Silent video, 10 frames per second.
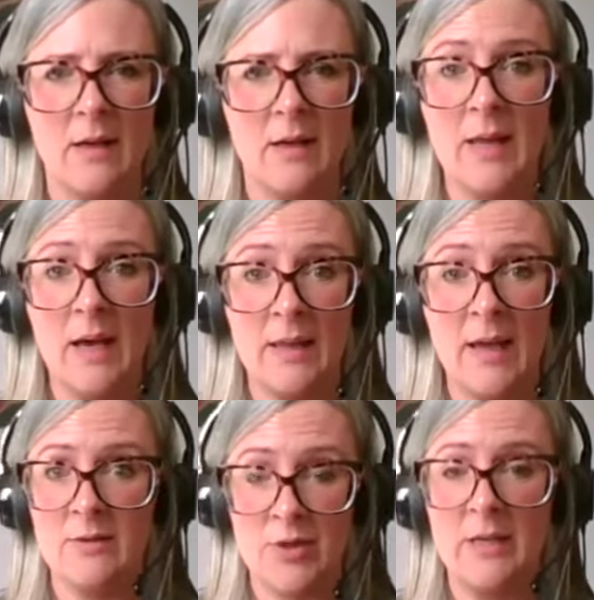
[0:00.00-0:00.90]
And that
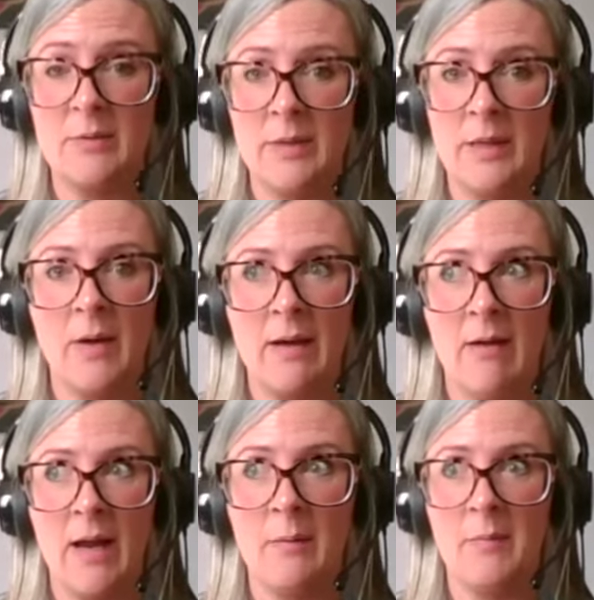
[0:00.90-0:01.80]
is genuinely where
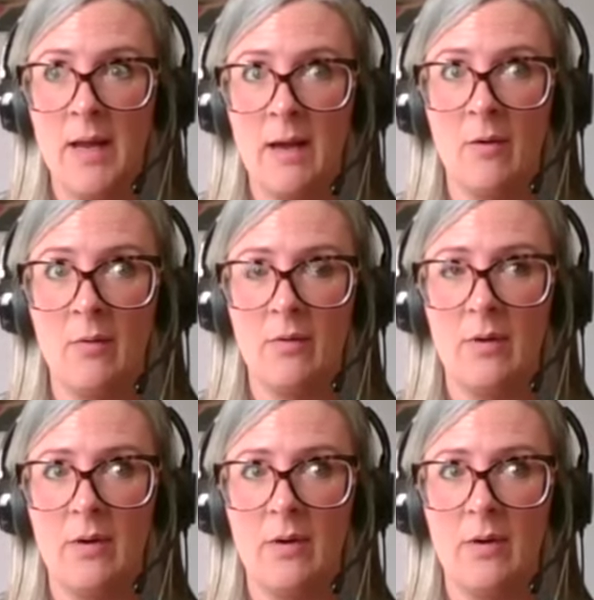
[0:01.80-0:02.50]
I am now,